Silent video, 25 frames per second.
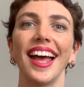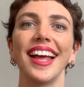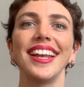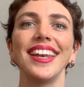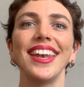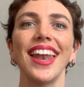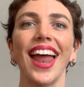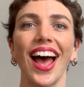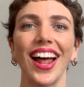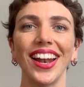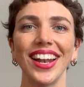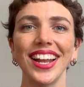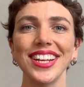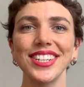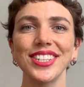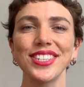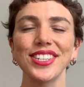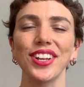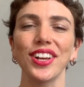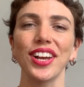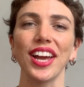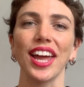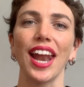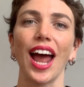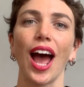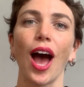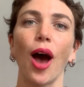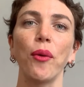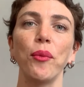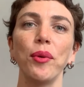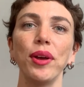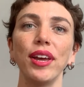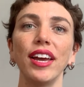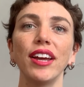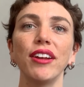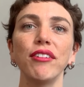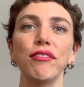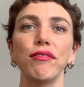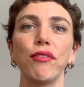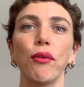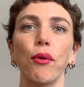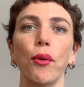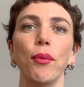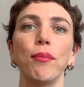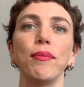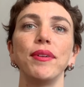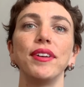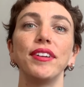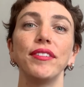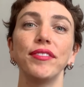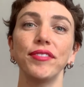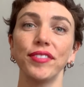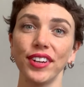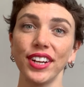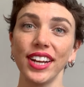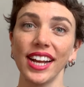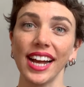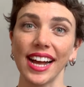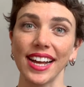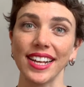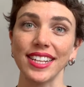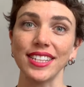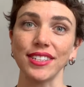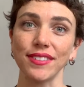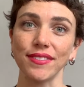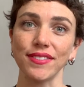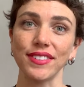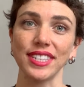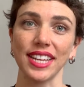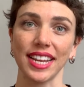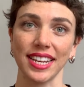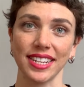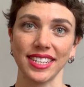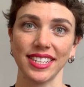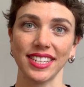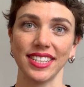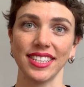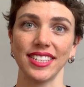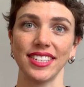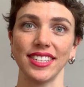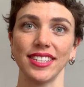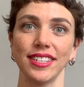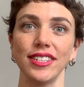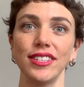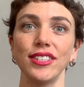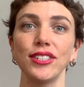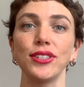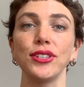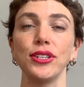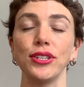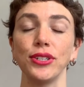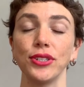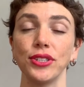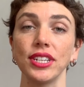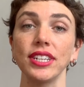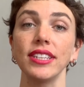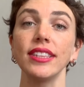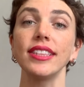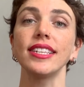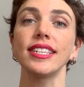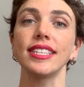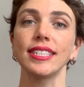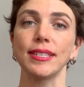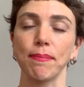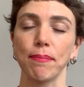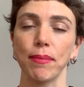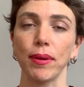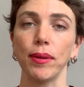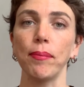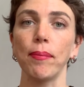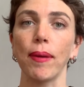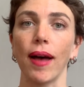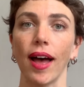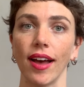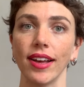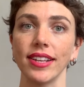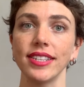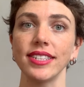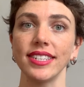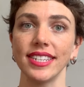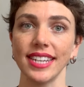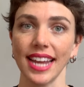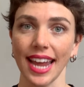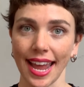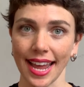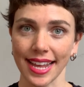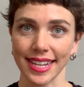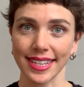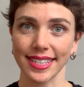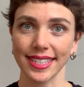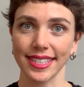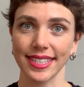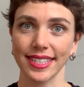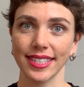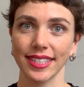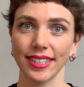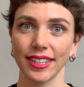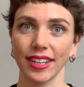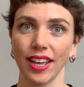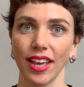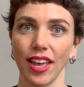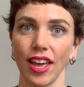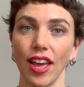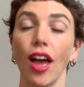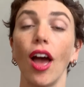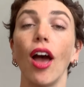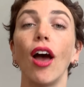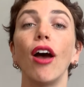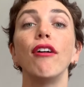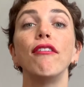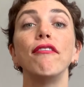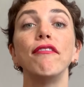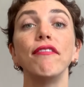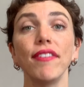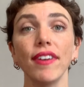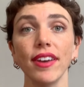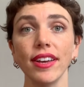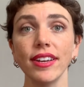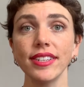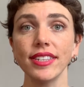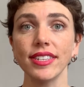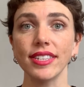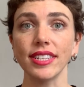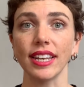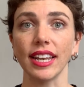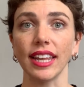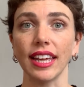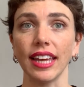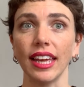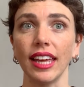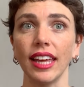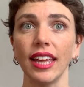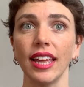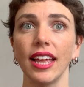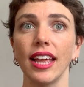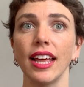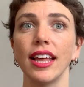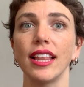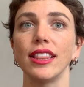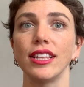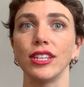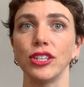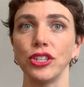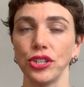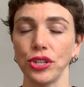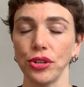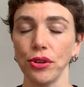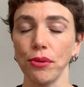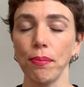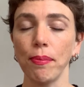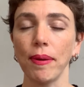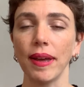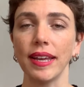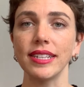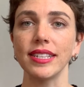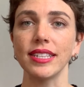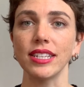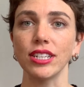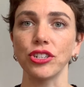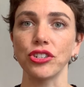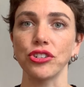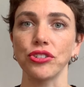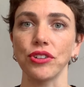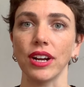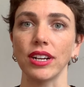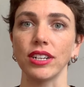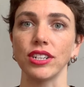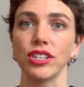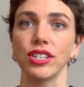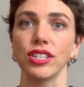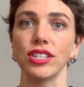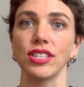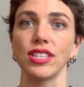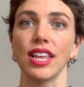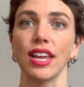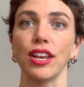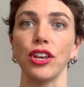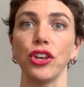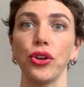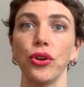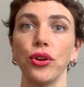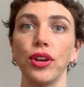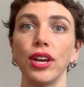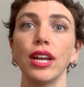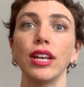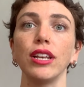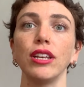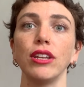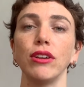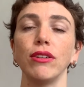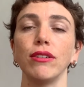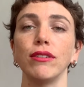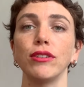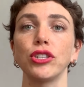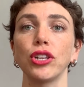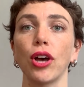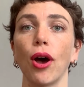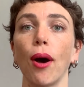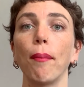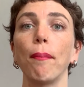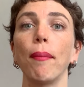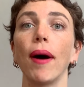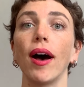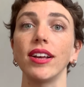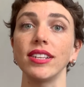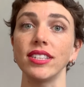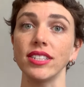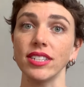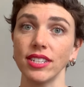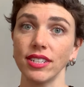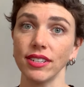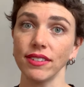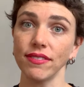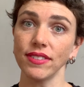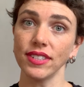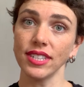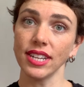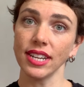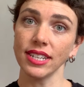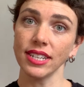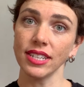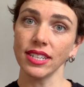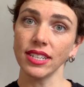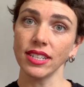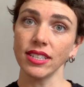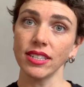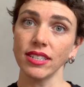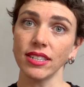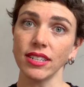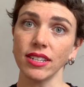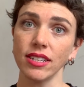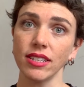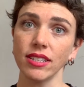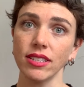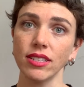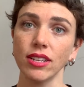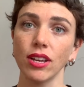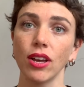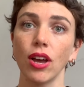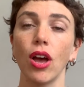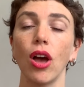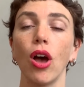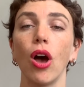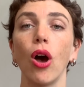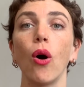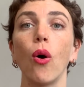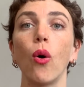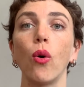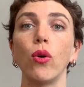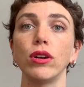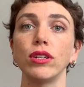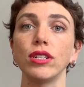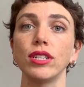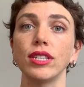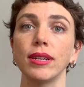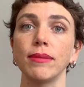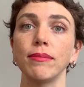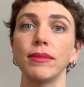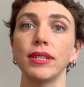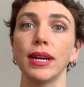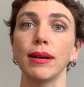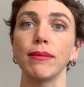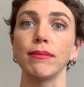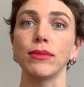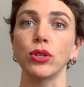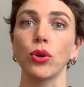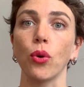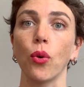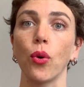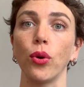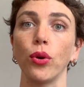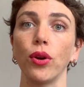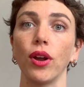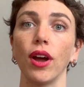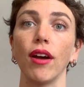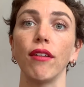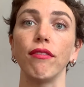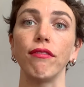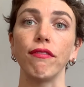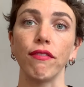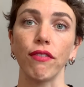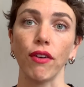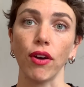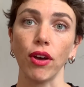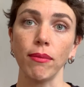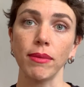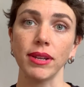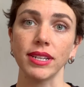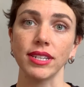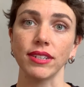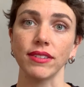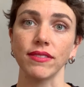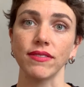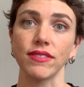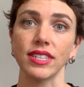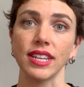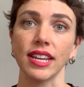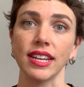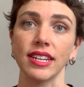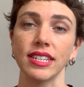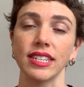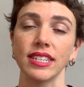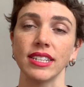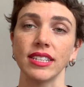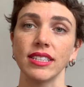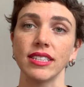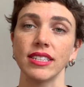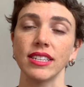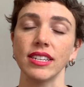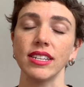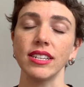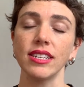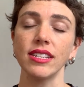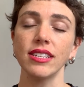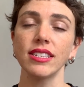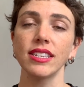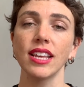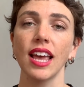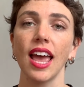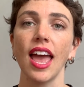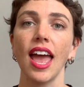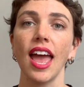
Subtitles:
Now let's look at how we can form different kinds of sentences using the simple past tense. Firstly, the two basic structures that you can use are positive sentences, or sometimes called affirmative sentences,